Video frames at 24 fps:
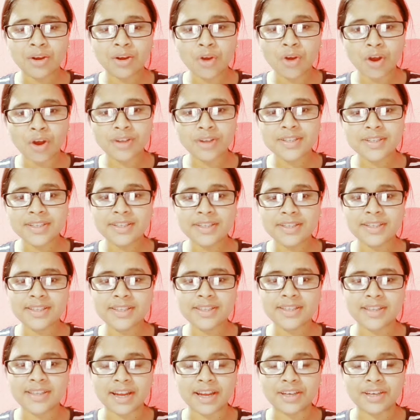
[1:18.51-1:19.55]
concern the
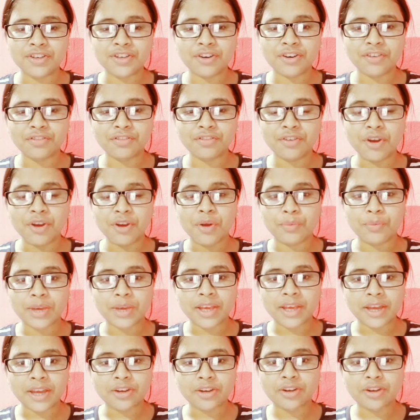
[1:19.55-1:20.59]
study of, we
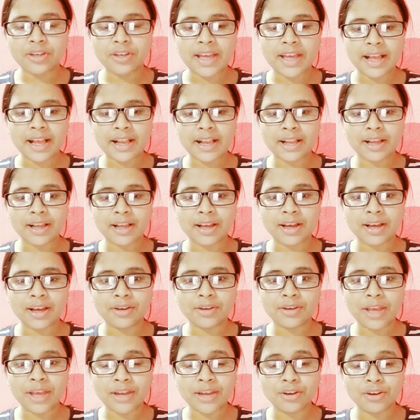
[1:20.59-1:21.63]
cannot
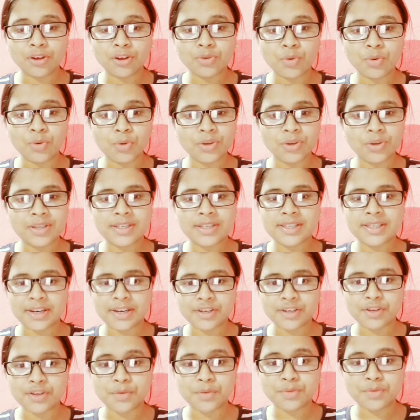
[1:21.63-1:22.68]
hold the
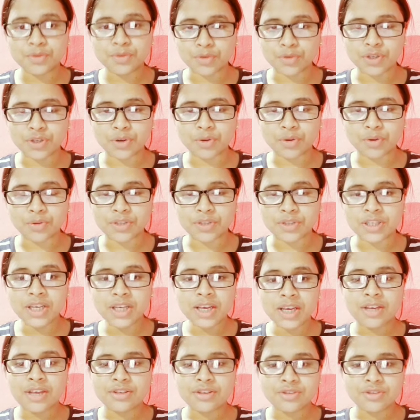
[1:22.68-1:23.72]
study of sociology.